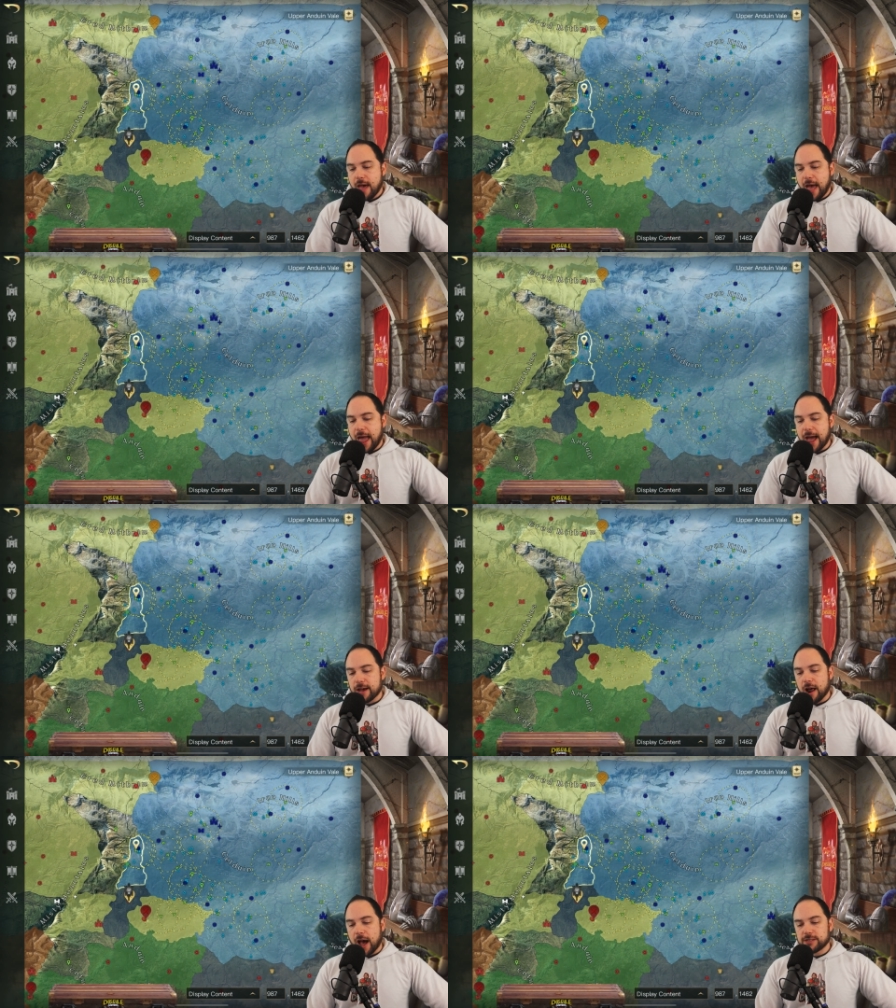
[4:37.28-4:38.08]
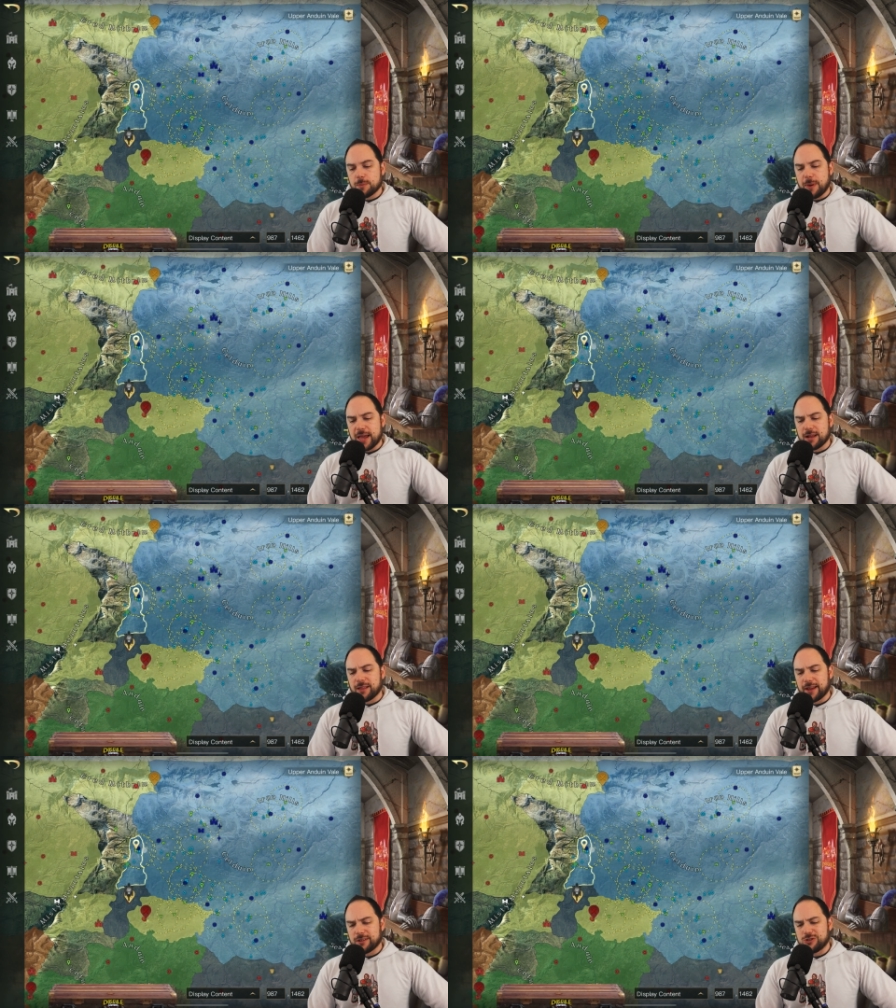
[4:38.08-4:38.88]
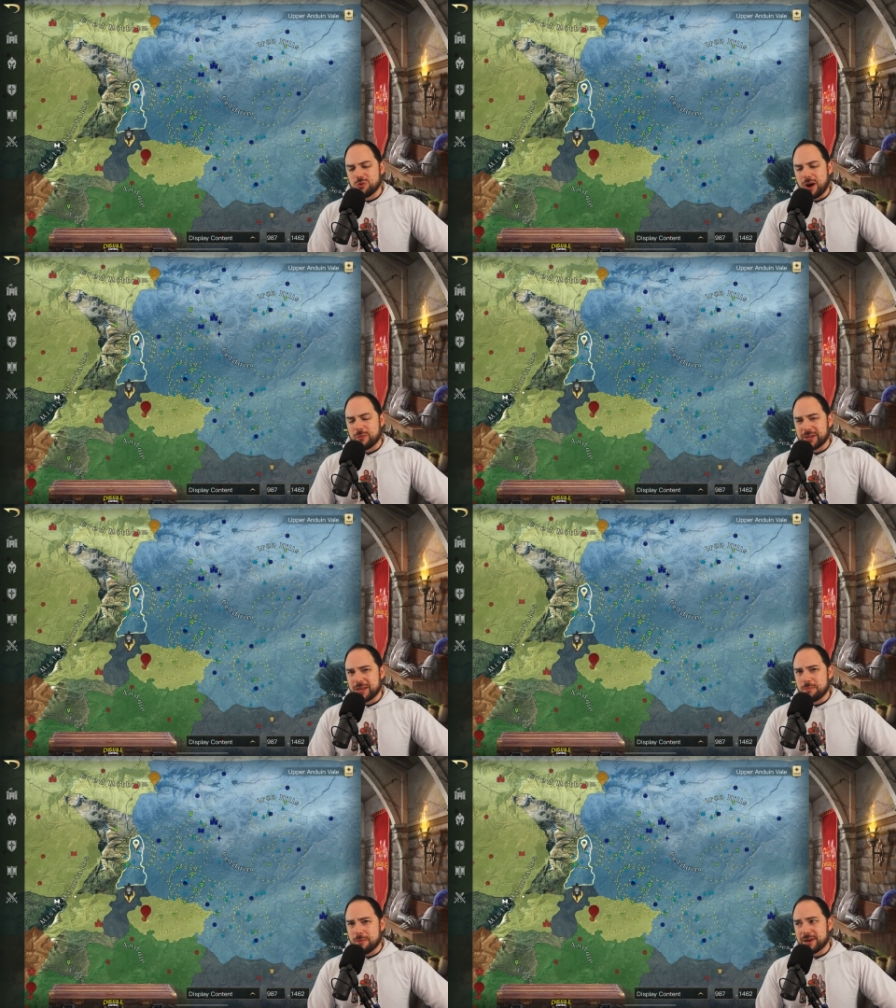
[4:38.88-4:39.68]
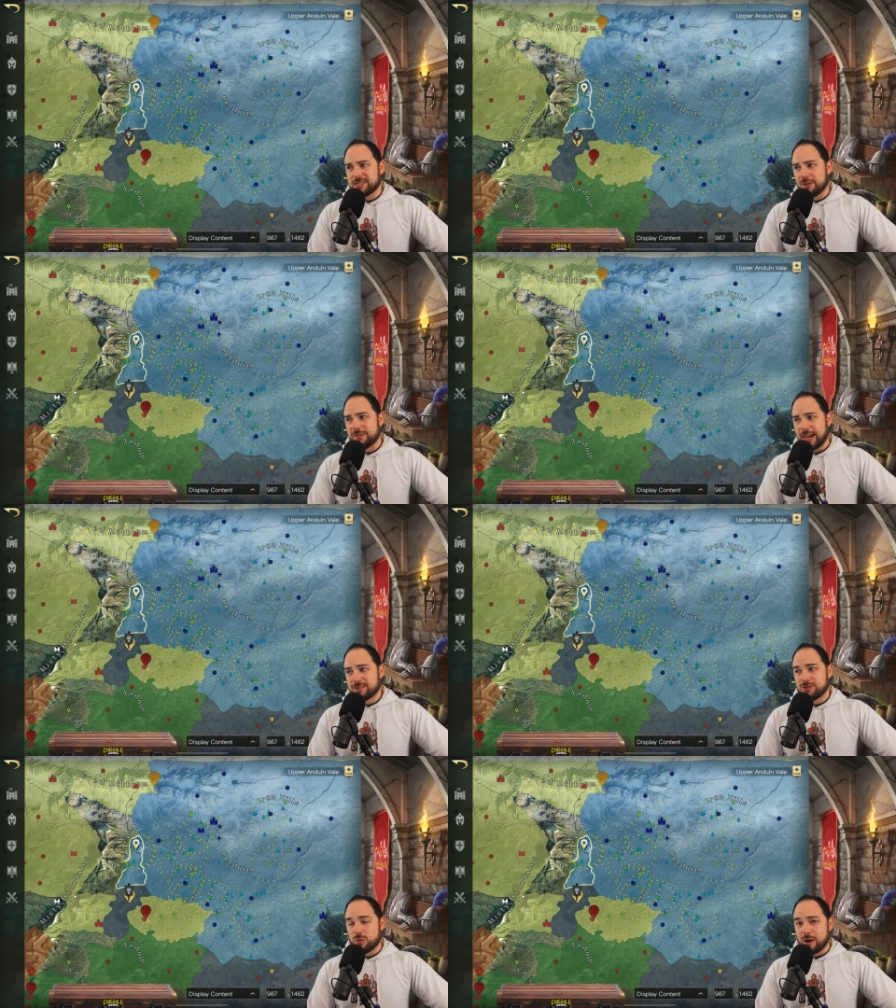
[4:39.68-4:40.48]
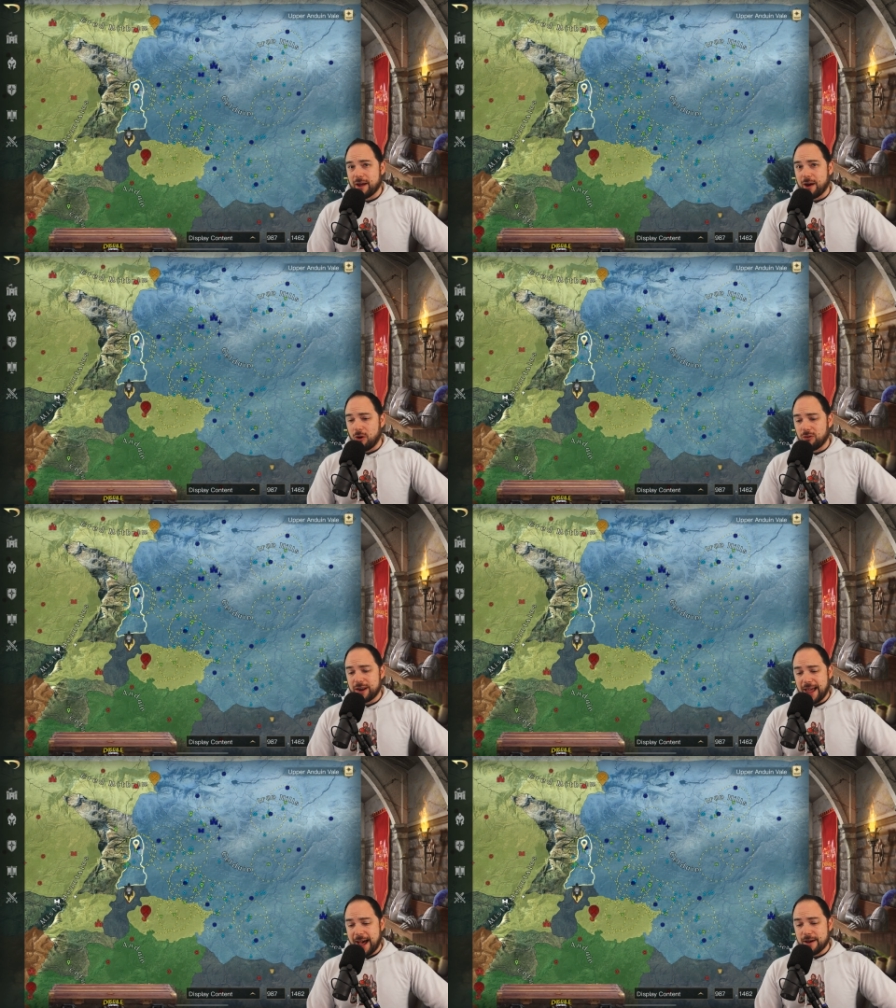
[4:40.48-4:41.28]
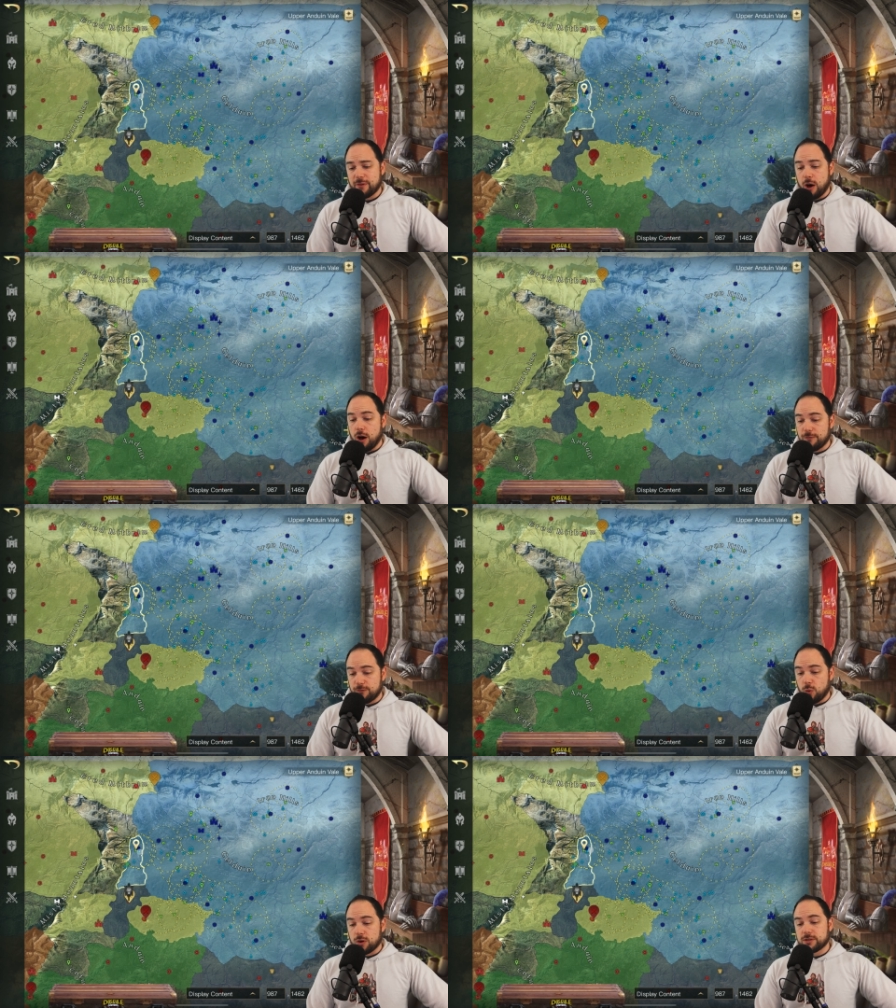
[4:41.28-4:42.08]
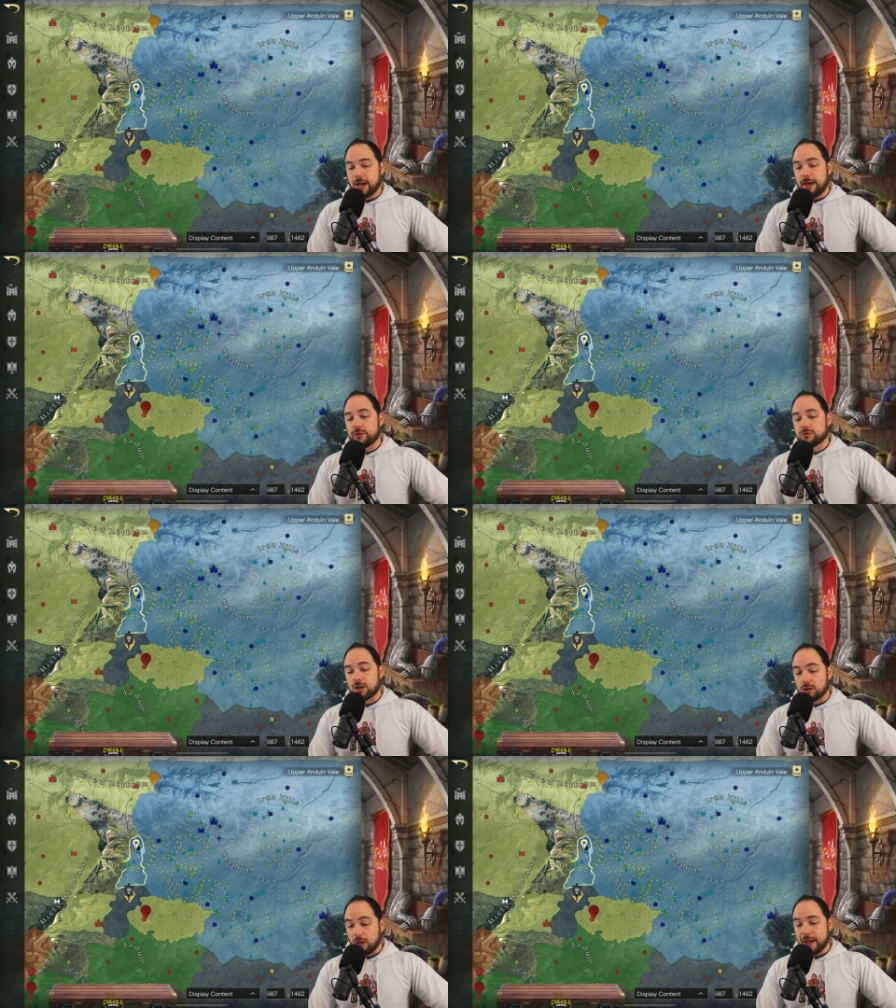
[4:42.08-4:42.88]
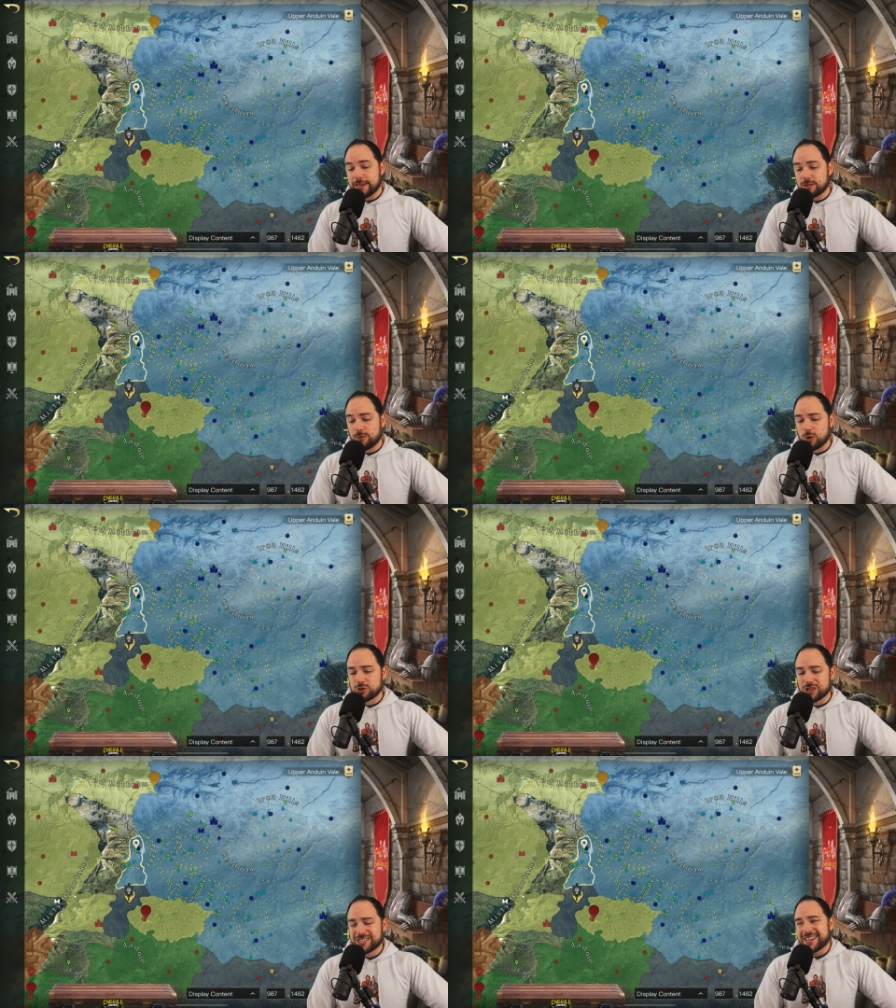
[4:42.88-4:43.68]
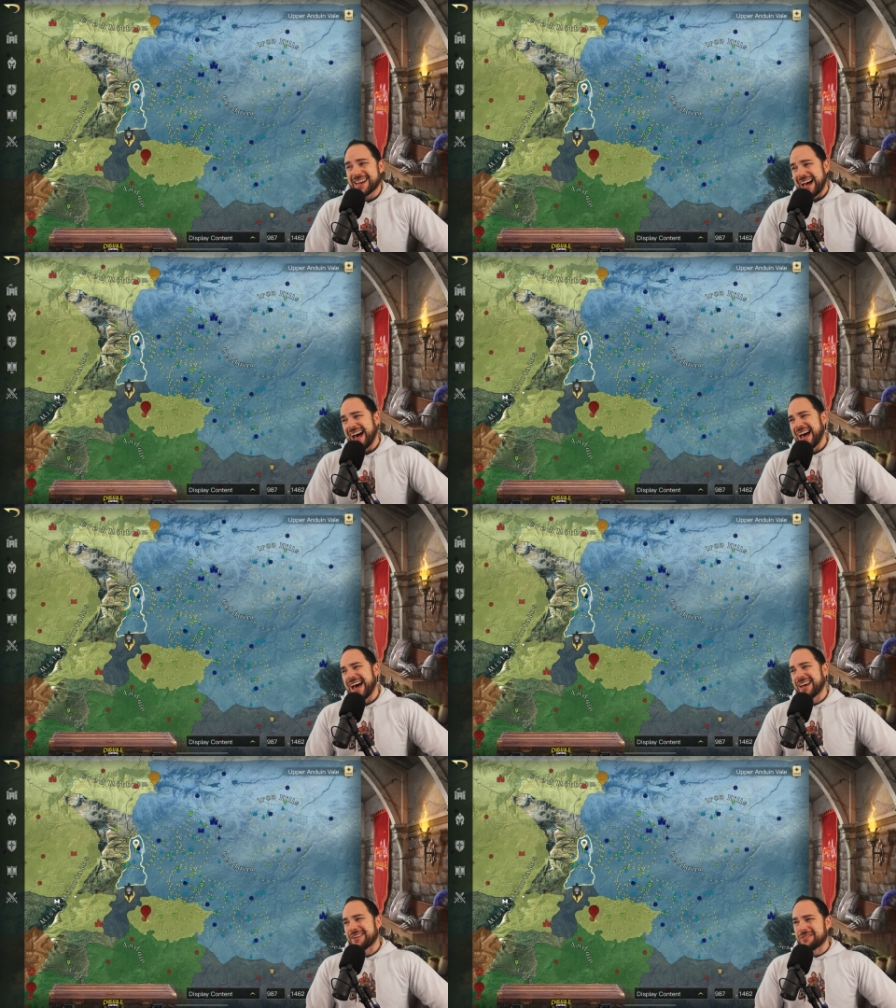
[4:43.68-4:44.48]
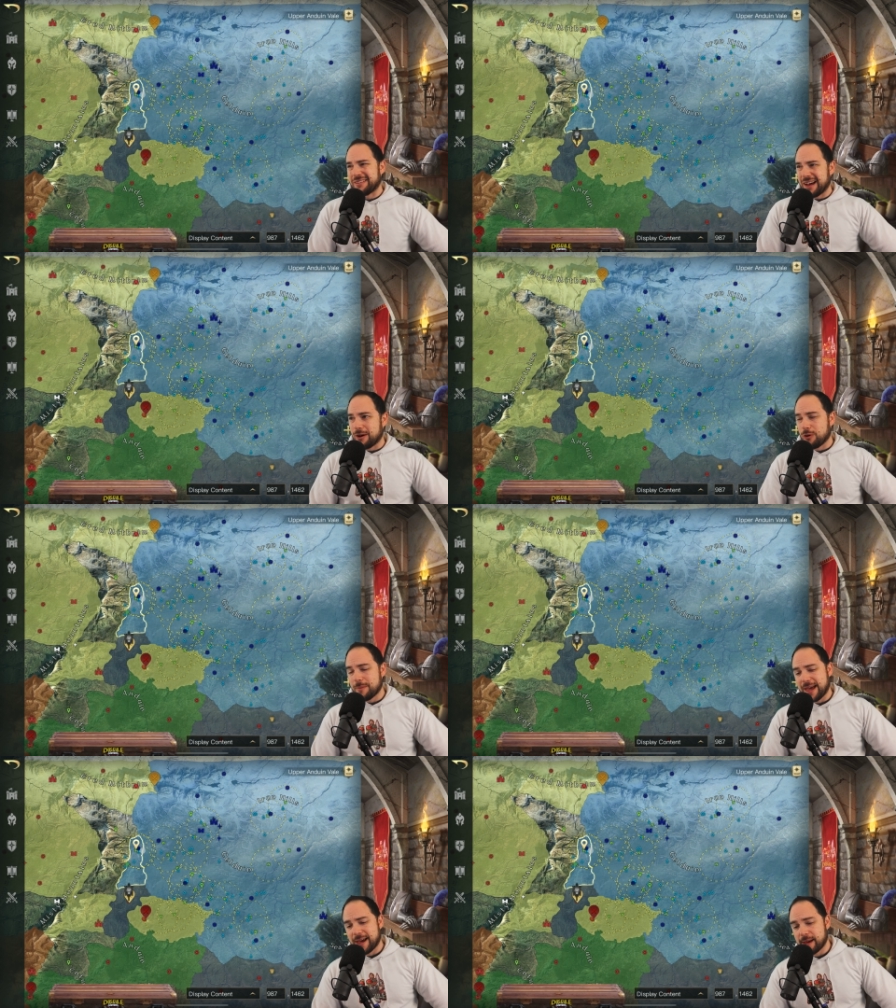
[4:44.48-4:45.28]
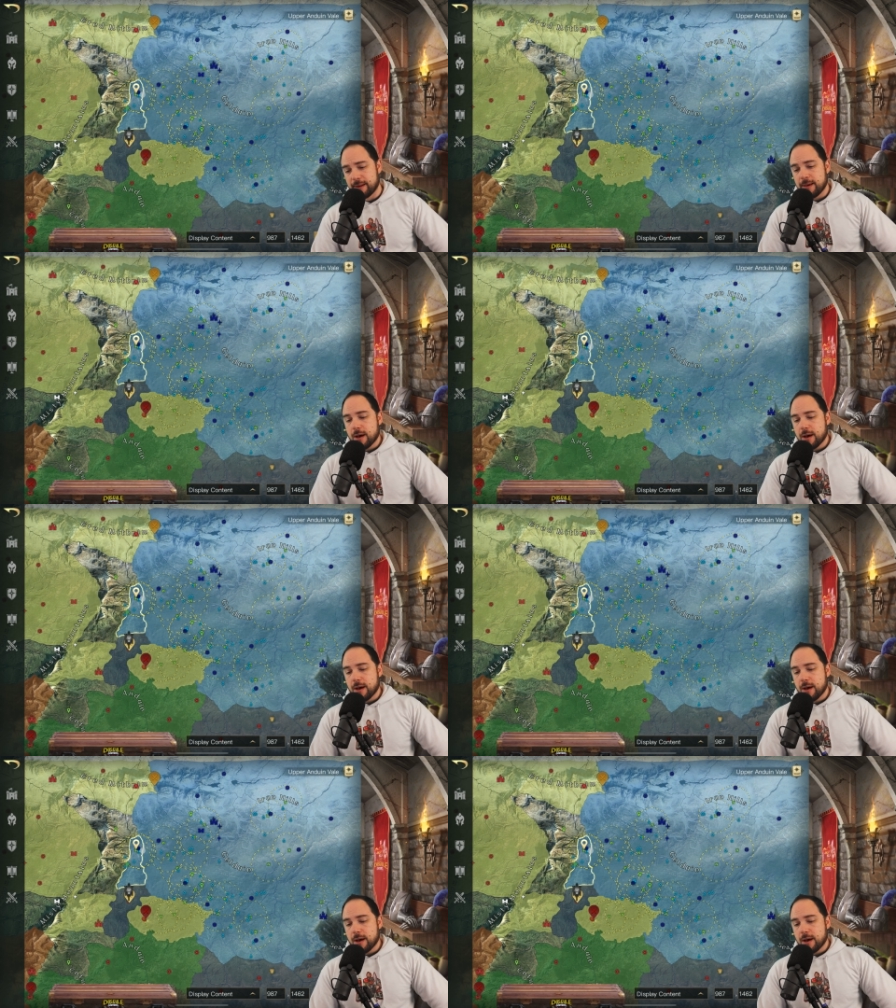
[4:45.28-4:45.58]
And I debated, like, do I really put myself next to where I already have a fort and there's an alliance fortress? Like, I don't know, man.